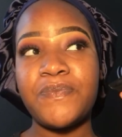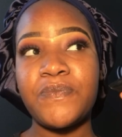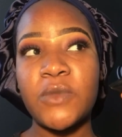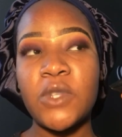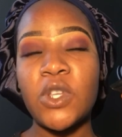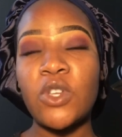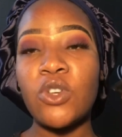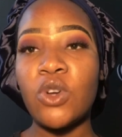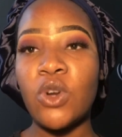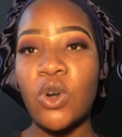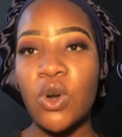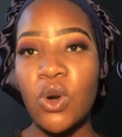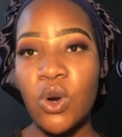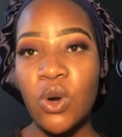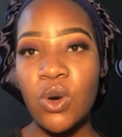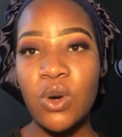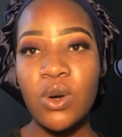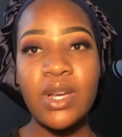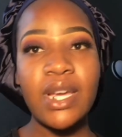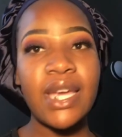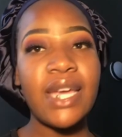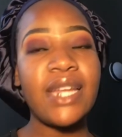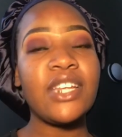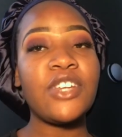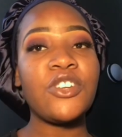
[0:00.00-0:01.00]
you go
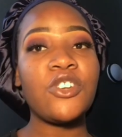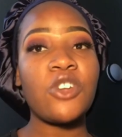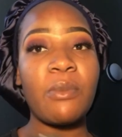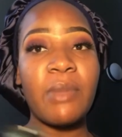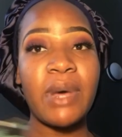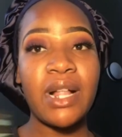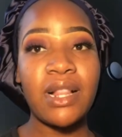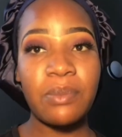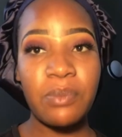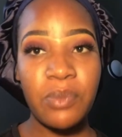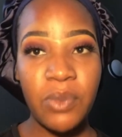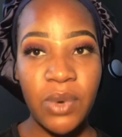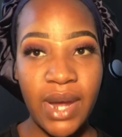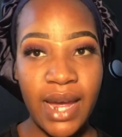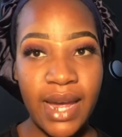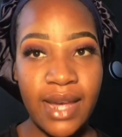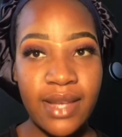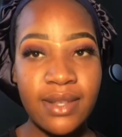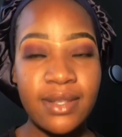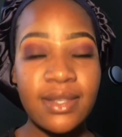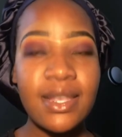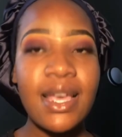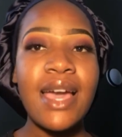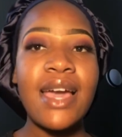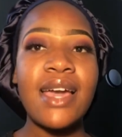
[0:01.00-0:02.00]
in a normal price
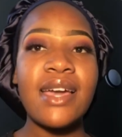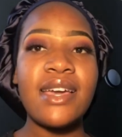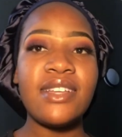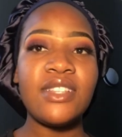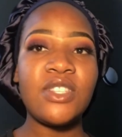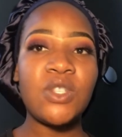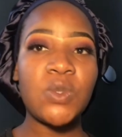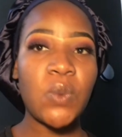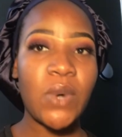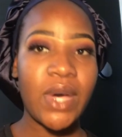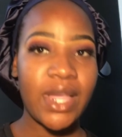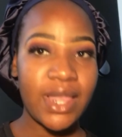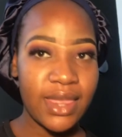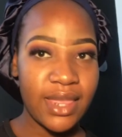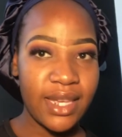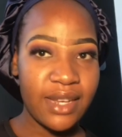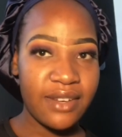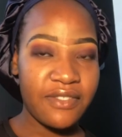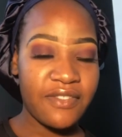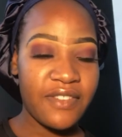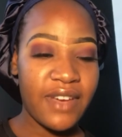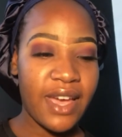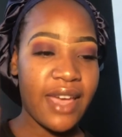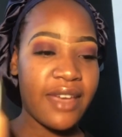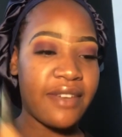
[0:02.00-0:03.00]
it's
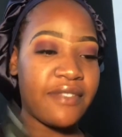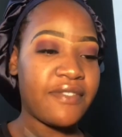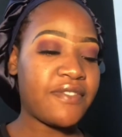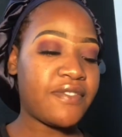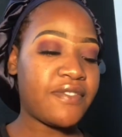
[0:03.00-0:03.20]
135